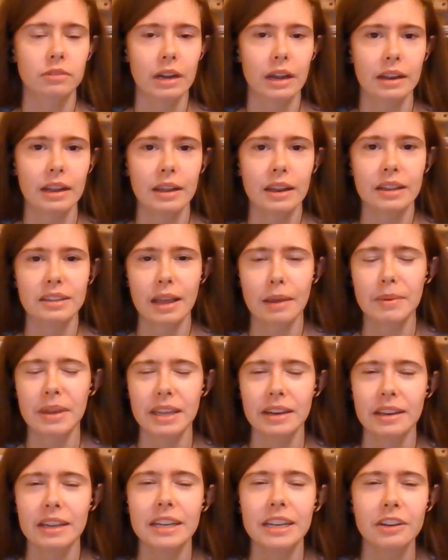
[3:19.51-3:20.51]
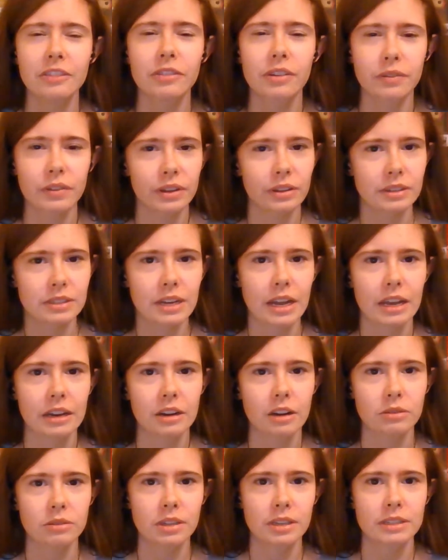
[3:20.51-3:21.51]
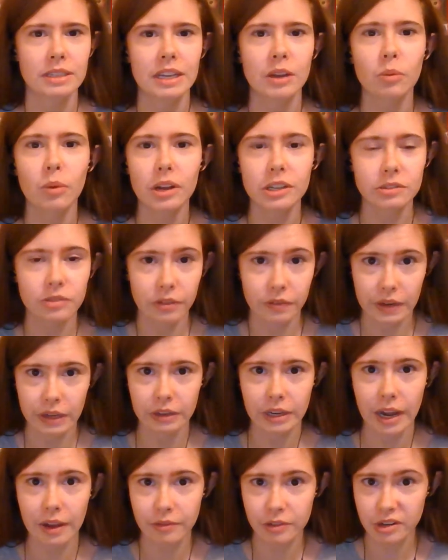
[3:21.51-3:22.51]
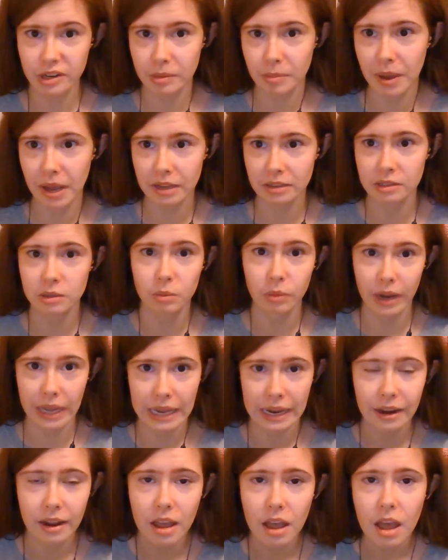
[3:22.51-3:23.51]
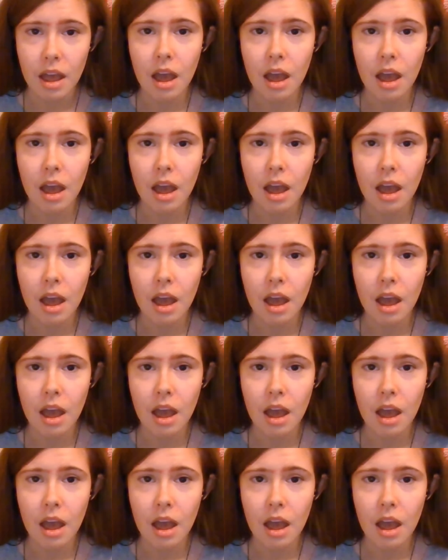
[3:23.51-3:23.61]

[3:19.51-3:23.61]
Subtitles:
He didn't reveal his diagnosis. It was revealed after he passed away.